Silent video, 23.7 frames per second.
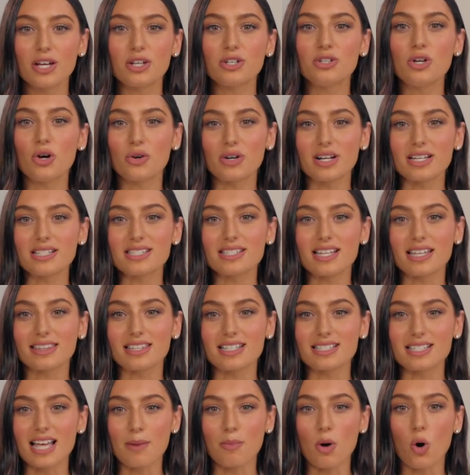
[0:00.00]
Notice that
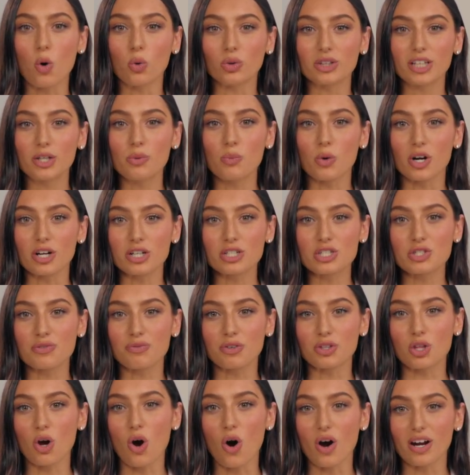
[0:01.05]
this app only works
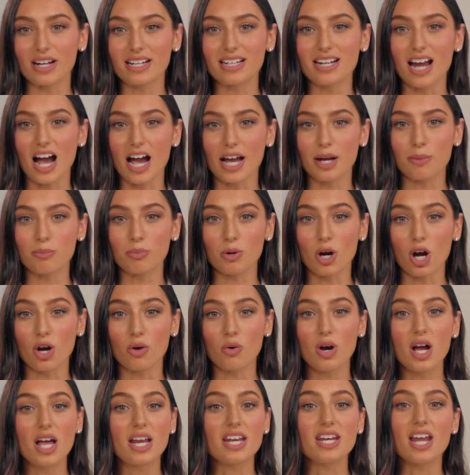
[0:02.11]
for the Audien Ion Pro,